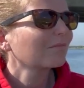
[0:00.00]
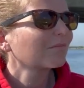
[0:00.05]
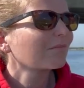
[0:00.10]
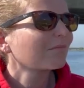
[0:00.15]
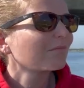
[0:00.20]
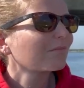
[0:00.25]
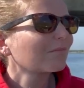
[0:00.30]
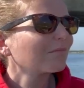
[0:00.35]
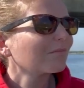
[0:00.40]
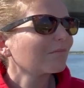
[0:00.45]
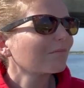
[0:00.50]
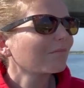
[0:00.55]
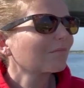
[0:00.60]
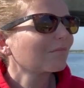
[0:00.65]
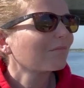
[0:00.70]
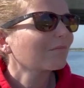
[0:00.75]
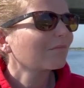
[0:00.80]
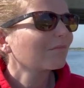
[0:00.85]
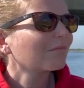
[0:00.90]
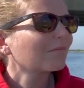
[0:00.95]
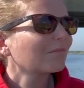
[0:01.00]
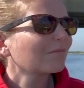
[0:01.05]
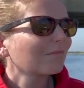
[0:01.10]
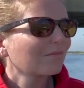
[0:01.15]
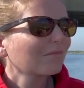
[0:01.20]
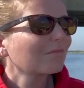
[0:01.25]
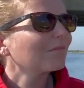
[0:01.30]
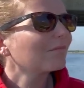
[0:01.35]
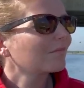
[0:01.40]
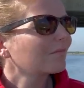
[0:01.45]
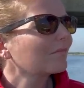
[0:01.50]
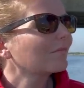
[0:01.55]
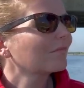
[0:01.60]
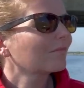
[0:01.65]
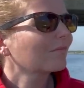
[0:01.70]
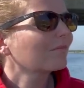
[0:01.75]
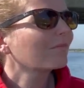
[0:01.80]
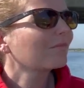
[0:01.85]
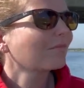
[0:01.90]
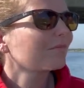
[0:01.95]

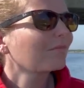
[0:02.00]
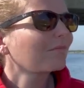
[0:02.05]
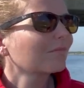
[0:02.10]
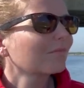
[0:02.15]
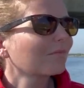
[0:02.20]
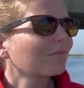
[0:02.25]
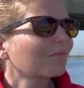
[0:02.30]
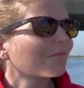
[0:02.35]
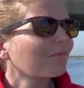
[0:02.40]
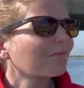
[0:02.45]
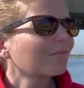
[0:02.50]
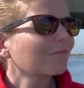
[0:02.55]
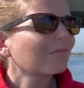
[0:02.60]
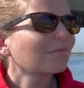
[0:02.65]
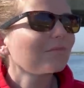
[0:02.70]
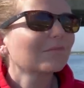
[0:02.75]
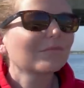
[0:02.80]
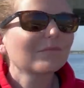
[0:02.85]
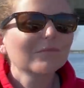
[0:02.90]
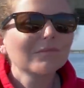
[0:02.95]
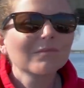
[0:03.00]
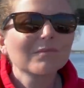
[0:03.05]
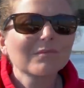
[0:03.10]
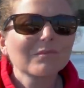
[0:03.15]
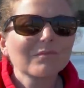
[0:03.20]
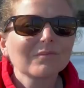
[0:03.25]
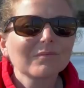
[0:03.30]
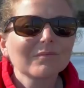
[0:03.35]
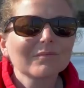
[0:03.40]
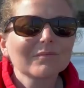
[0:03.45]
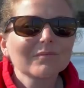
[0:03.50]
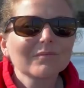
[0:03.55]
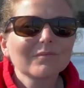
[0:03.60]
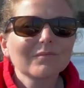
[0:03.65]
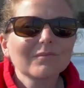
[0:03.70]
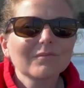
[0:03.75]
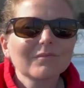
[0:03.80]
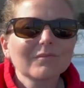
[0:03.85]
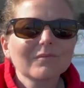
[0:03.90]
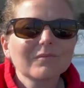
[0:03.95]

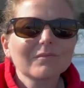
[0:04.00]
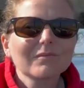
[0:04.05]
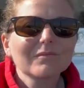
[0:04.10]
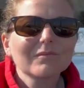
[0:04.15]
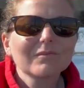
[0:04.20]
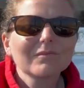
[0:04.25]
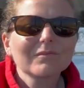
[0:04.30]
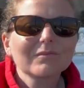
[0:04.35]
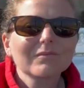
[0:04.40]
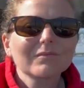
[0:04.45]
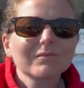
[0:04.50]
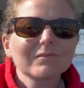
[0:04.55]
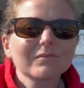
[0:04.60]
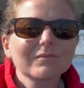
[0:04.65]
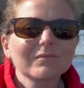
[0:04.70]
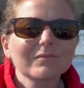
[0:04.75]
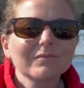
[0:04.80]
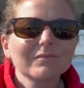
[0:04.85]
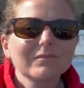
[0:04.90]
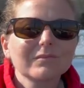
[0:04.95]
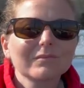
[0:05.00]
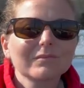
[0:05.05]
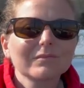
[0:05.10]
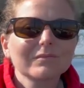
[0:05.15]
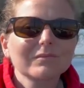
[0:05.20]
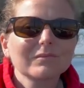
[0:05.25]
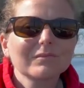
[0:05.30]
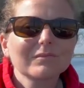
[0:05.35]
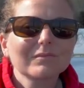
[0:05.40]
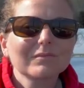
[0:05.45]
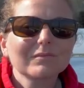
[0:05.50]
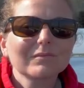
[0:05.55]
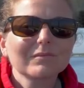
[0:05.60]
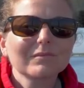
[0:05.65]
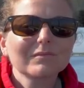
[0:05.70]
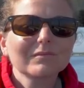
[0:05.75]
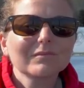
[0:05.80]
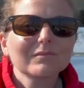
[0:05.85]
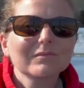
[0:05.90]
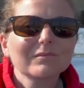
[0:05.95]

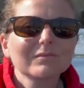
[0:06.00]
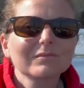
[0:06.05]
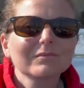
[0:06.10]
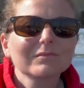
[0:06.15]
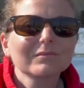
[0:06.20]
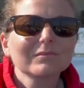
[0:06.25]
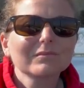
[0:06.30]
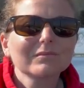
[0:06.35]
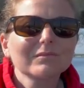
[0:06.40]
(not speaking)